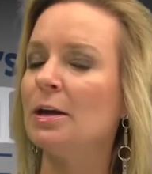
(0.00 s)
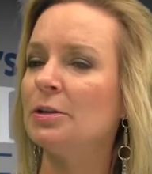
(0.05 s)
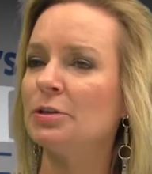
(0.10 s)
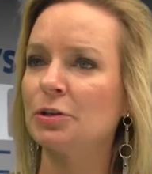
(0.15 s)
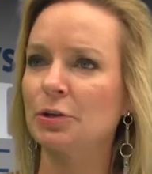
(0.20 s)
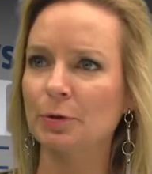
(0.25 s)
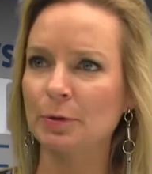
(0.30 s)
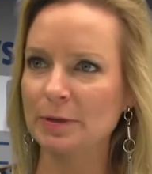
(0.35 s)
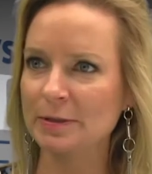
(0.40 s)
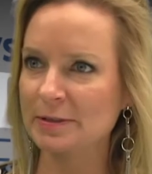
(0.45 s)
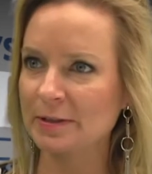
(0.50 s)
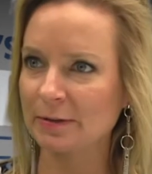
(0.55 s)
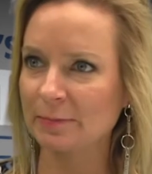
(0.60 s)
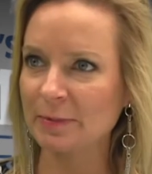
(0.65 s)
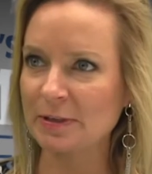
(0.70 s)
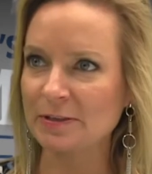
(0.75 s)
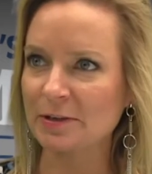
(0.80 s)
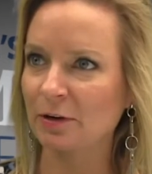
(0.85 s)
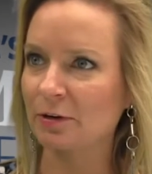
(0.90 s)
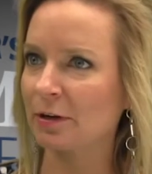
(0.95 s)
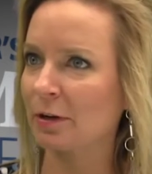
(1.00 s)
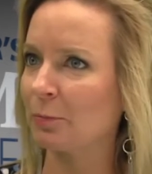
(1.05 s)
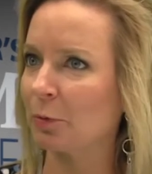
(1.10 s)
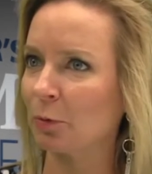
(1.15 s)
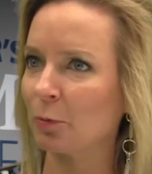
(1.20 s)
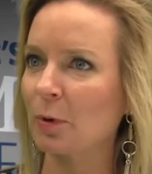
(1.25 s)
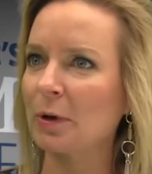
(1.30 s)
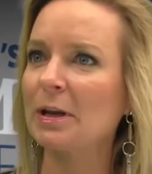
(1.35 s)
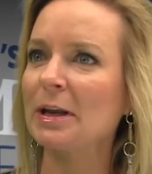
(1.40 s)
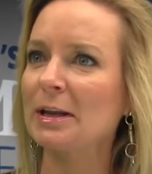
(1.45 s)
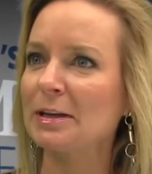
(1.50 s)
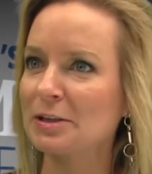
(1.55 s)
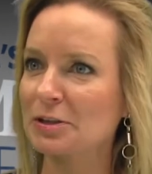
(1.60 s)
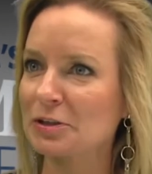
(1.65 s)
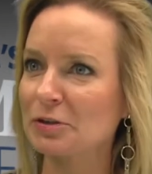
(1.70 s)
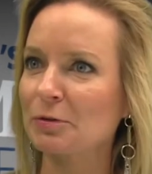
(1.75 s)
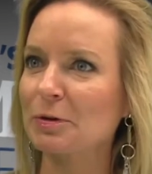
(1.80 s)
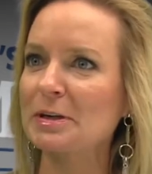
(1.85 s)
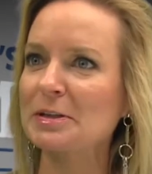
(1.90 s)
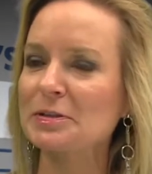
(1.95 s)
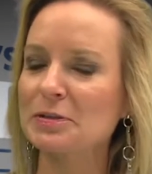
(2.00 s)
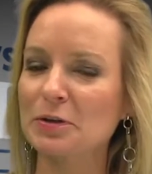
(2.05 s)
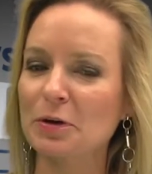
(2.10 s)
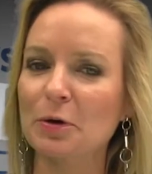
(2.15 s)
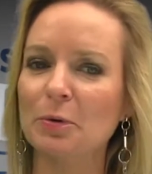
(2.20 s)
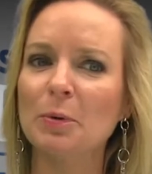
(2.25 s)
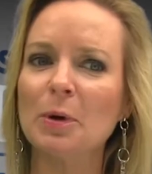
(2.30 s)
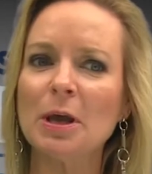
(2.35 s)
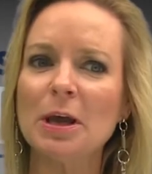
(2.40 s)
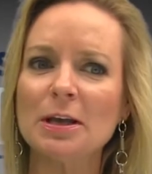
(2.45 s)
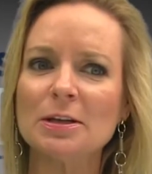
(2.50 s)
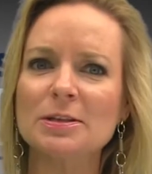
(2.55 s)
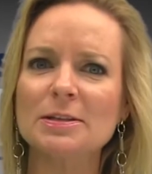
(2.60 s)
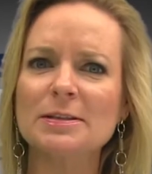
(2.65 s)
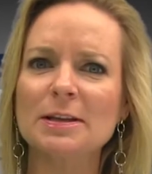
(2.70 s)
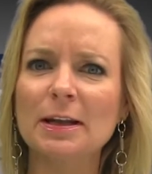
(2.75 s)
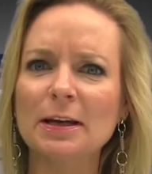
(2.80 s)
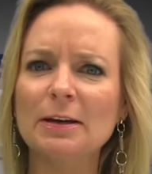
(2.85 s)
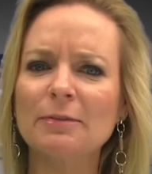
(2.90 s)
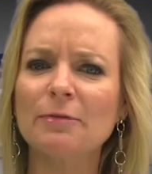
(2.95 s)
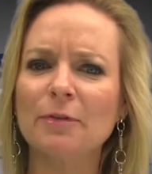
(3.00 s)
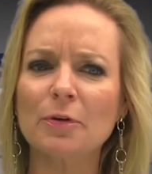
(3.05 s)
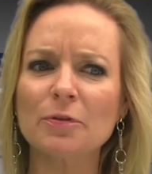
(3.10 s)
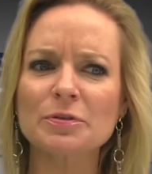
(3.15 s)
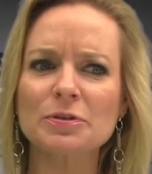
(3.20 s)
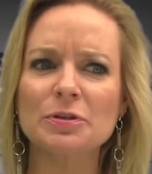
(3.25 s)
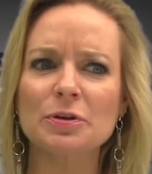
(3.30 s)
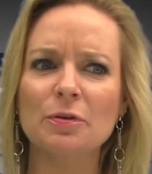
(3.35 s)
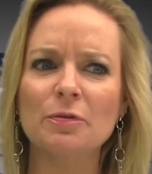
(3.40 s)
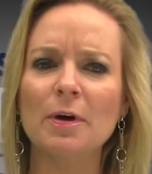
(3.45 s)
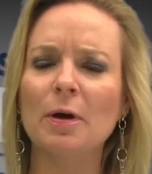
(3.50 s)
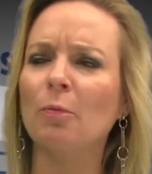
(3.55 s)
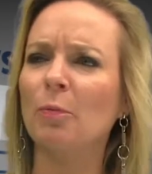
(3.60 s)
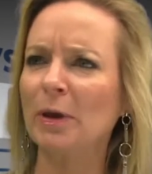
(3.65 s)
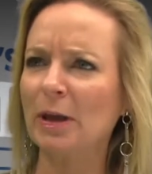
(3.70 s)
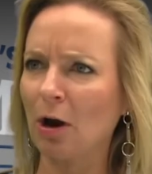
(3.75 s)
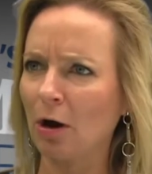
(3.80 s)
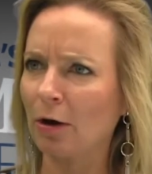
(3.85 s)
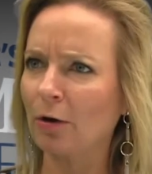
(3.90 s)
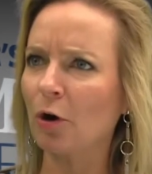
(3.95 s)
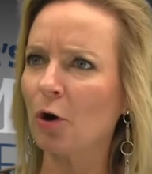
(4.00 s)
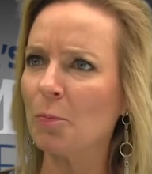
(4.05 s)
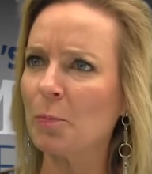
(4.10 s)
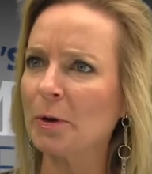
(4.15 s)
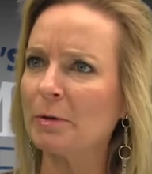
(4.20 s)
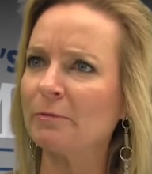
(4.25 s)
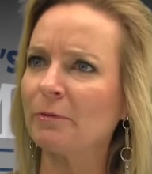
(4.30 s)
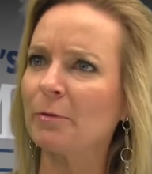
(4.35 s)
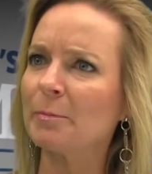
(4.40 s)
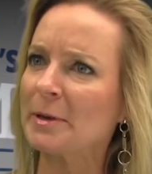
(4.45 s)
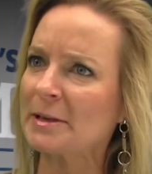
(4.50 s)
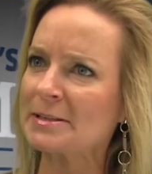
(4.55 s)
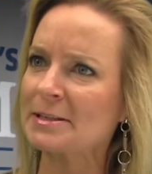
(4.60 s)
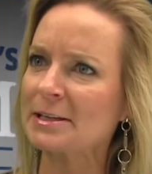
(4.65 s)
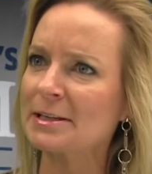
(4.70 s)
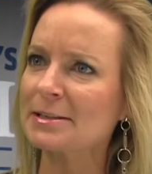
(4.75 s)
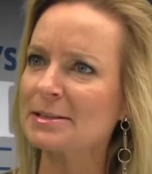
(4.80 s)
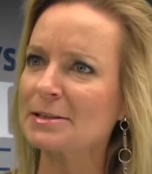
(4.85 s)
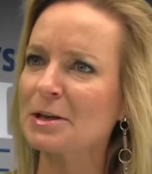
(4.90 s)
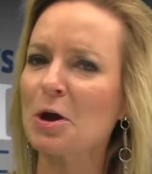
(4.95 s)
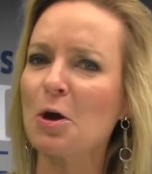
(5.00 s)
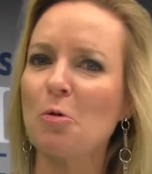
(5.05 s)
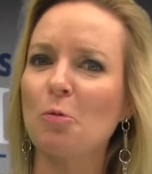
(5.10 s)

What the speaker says: Tourism is our #1 industry, so just letting folks know that we are open for business.